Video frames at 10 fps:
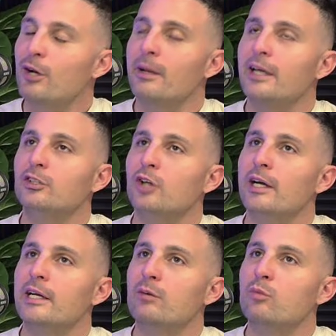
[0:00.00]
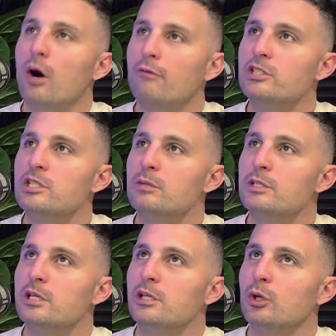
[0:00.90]
what I mean? Like, obviously we
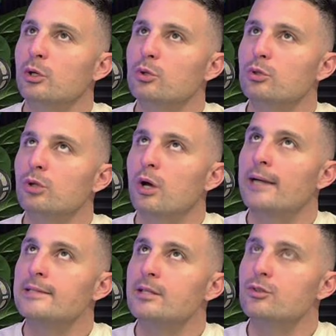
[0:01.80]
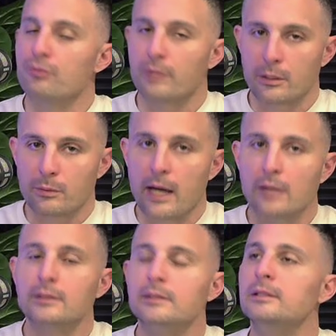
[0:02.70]
see a lot of good clients that do really
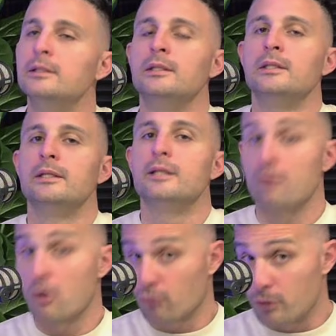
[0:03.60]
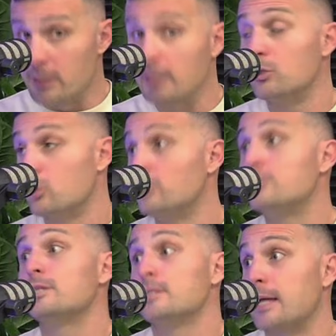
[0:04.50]
well and they've got really good
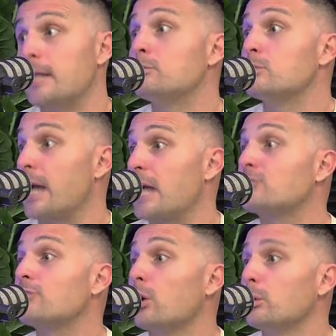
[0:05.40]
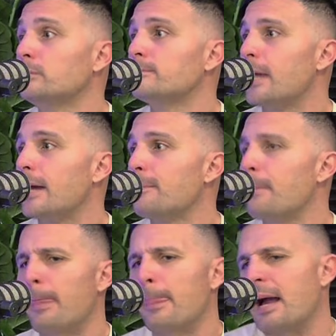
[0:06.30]
sustainable cash flow. Yeah.
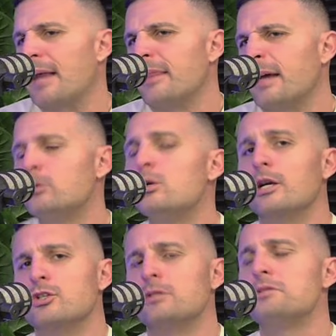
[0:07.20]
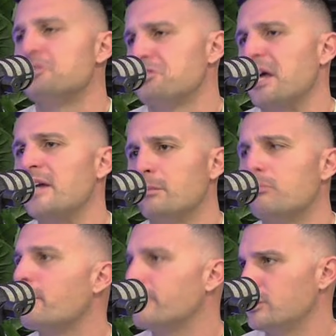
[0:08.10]
And they could actually sustain the
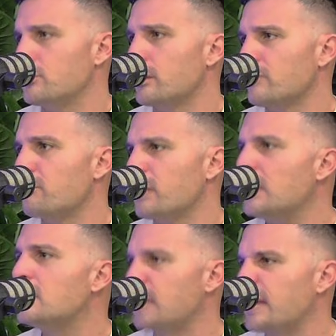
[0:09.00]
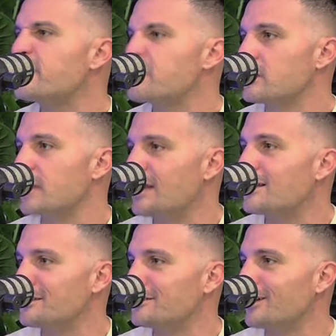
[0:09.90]
properties not even being
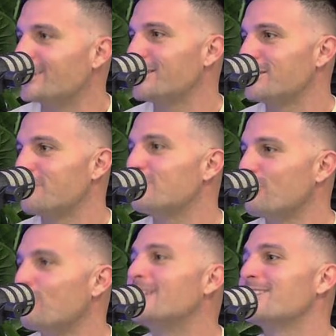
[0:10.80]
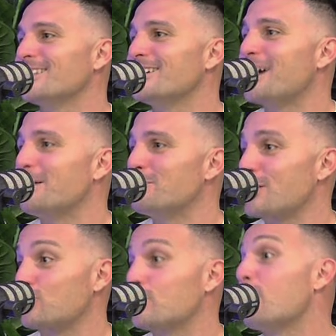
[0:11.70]
tenanted. Like the rental income's
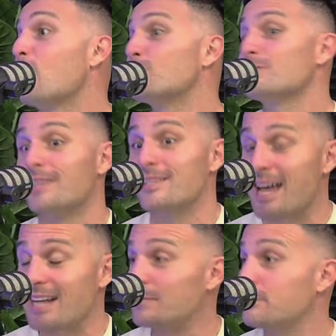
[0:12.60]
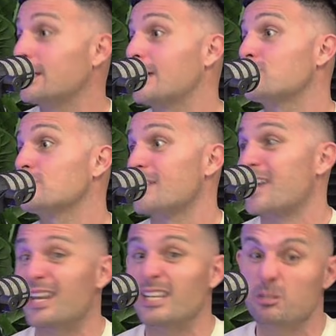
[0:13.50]
actually bonus and the tax implications that they're
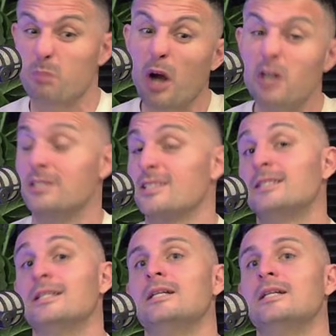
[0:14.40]
getting is bonus. And